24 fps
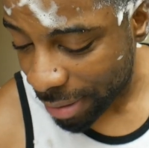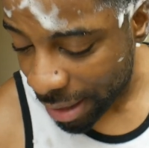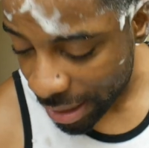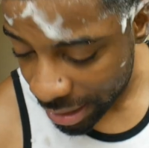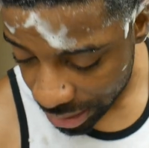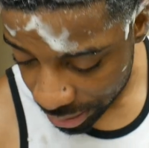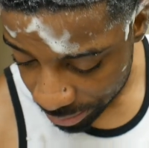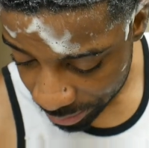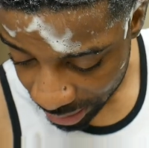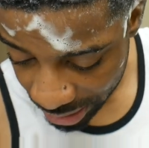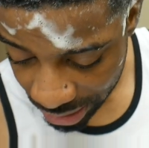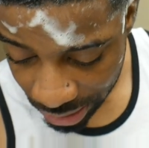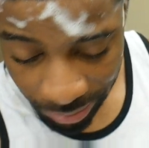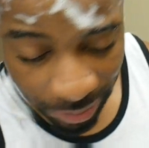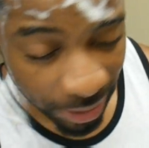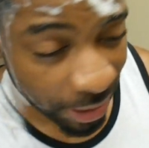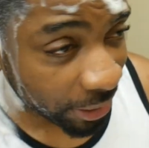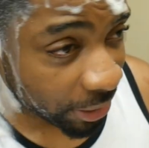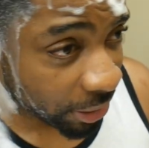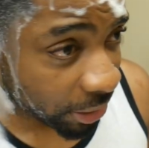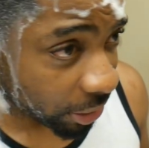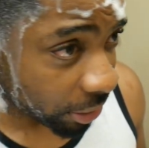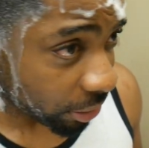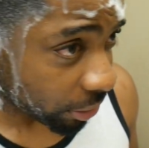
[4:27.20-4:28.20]
MySpace
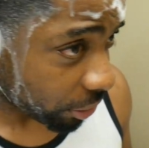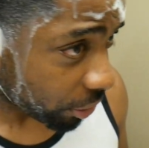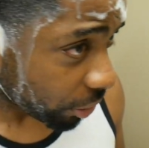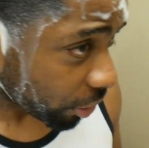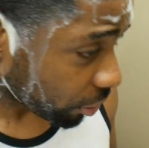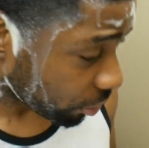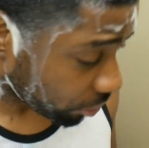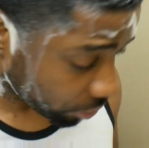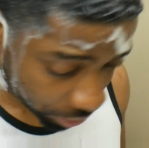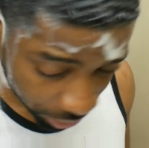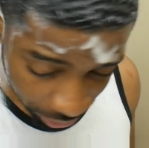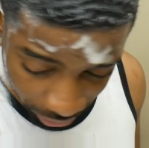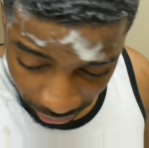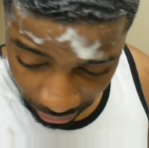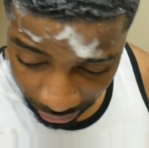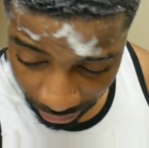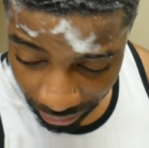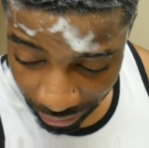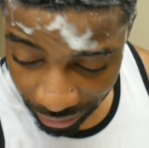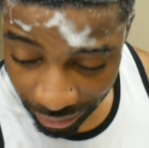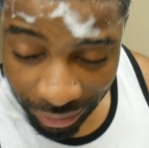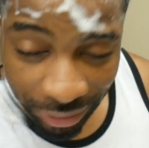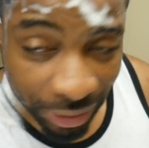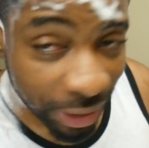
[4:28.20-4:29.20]
back then. So
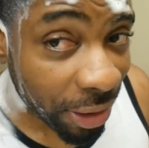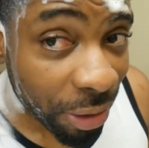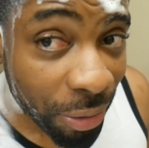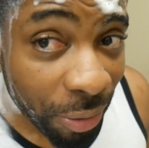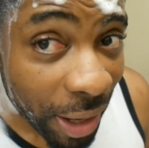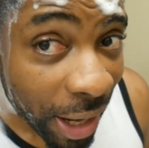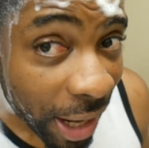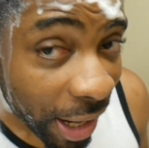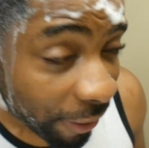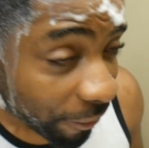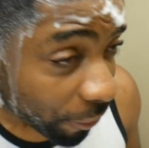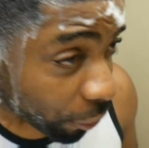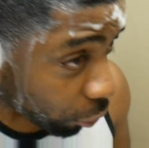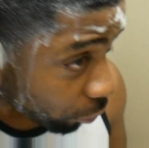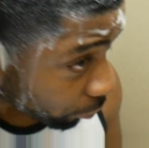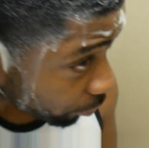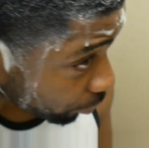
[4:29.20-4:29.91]
they don't have no